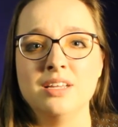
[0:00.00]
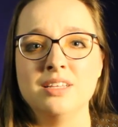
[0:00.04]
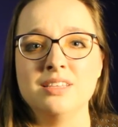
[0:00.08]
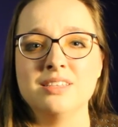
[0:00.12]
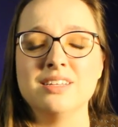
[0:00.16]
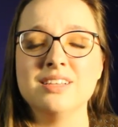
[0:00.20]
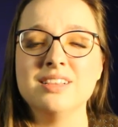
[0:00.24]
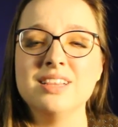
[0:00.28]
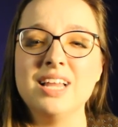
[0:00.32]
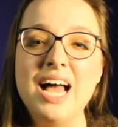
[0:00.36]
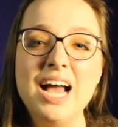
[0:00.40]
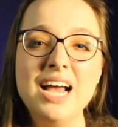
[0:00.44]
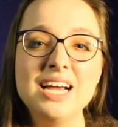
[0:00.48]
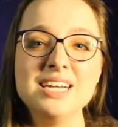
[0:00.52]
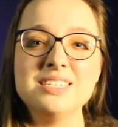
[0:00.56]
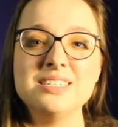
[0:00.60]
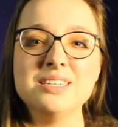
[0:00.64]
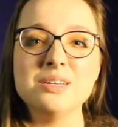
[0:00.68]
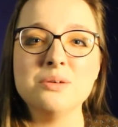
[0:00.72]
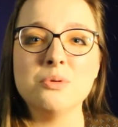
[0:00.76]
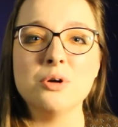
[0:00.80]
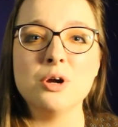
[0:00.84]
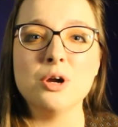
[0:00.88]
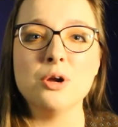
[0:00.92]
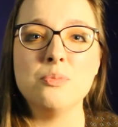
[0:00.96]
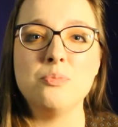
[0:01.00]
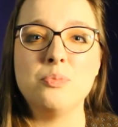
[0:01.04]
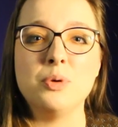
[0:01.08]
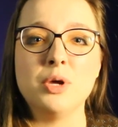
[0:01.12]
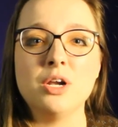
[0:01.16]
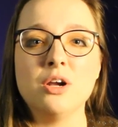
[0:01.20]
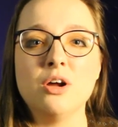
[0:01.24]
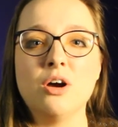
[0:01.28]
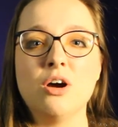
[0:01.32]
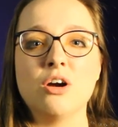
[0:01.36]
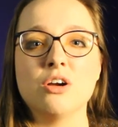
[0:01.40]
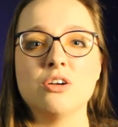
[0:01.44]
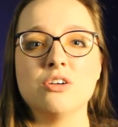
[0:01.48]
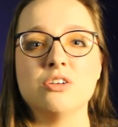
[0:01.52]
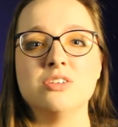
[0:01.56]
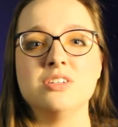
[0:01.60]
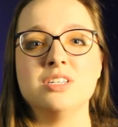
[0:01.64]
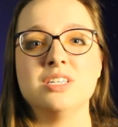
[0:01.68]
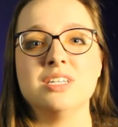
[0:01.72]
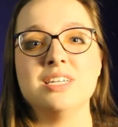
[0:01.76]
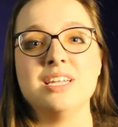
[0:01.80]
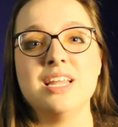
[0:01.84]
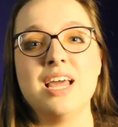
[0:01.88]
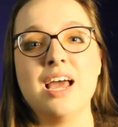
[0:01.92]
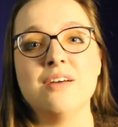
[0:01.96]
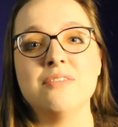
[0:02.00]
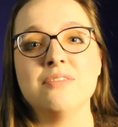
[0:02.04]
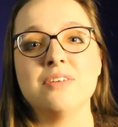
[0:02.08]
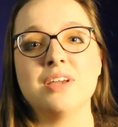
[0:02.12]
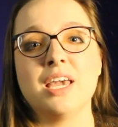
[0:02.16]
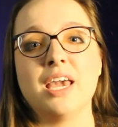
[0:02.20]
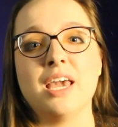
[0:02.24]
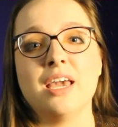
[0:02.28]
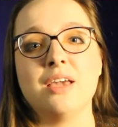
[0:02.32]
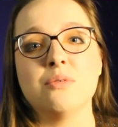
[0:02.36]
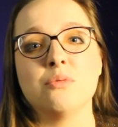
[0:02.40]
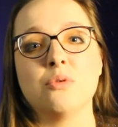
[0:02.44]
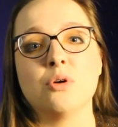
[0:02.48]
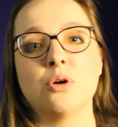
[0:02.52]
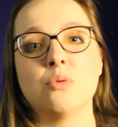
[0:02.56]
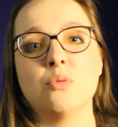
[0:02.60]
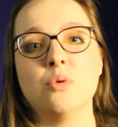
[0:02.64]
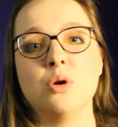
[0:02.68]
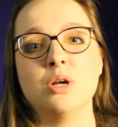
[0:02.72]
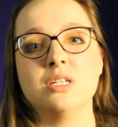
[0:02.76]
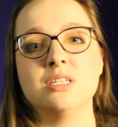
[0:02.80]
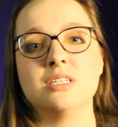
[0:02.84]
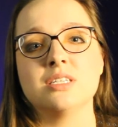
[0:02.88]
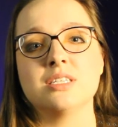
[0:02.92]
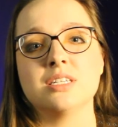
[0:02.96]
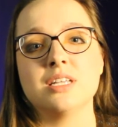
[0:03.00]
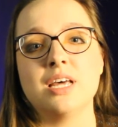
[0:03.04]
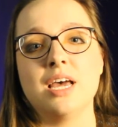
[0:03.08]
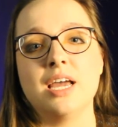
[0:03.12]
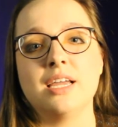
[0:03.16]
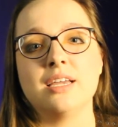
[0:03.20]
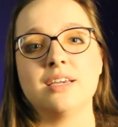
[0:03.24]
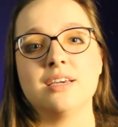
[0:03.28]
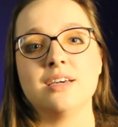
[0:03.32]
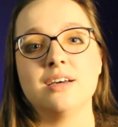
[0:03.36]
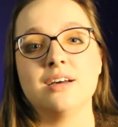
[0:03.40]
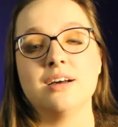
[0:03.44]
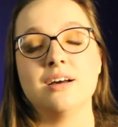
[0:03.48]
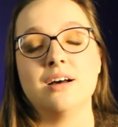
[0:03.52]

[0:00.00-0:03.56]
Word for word: The lies that were a bit harder to navigate were ones like,